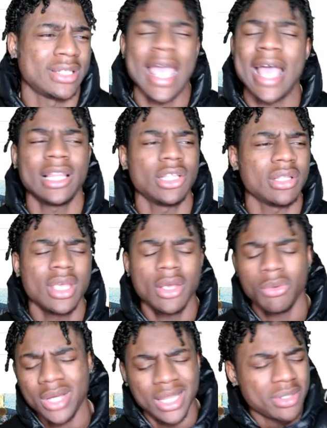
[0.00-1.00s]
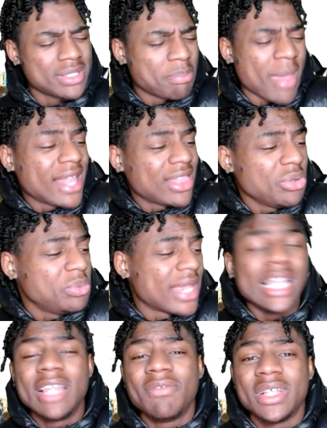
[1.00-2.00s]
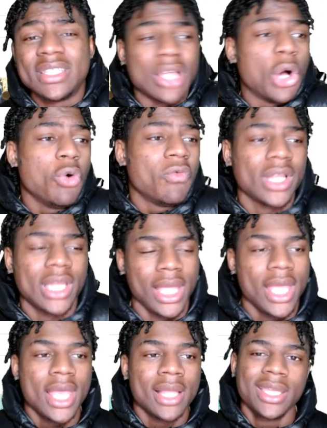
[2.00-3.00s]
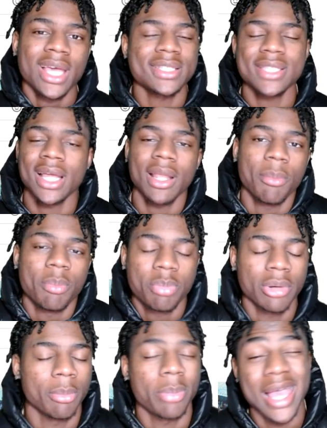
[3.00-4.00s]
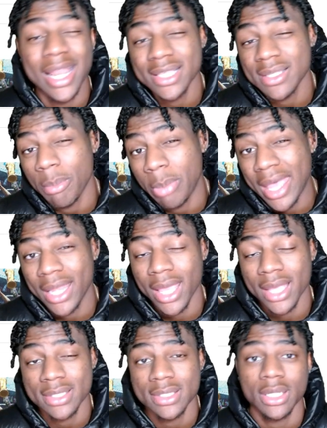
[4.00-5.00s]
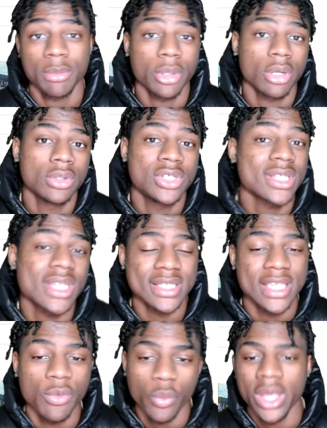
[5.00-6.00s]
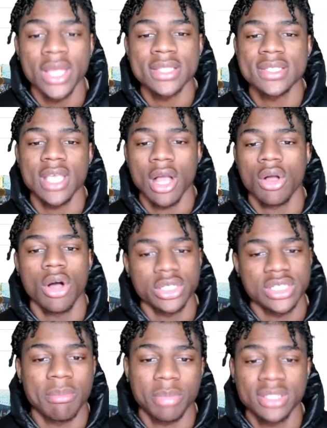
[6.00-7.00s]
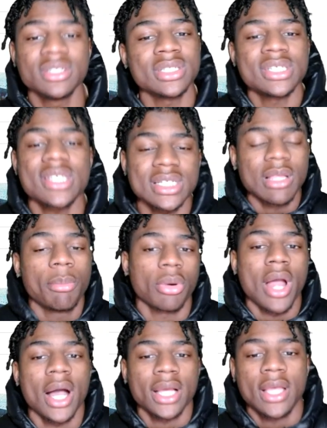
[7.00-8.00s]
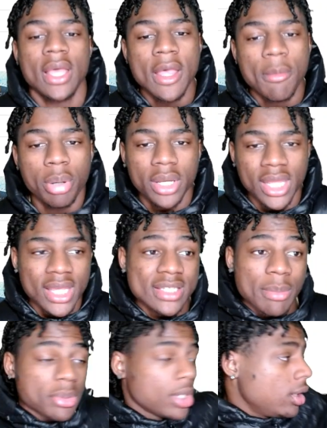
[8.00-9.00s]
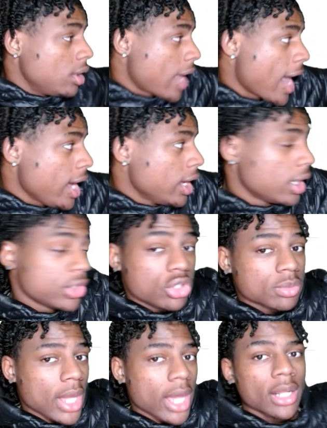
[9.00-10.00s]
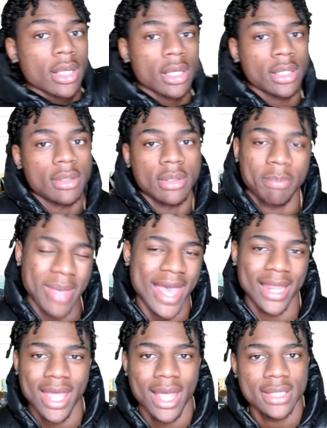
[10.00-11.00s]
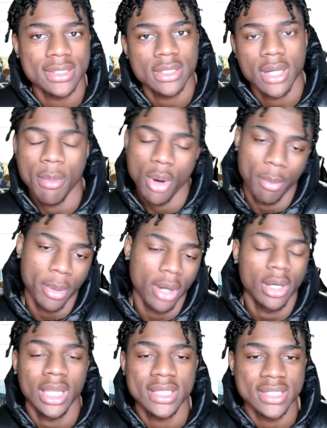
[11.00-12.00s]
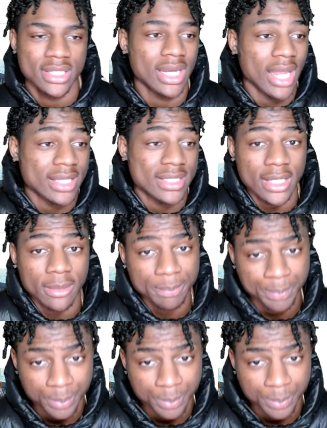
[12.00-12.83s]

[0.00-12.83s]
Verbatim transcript: Dalla, well, was Matthew Dellavedova. Like that's not a bro, bad. That's a badass team, bro. Just cause he wins, y'all call shit. Just cause LeBron put niggas. In, uh, hey, shoot that badass. Come on, bro. Let's go to the next team.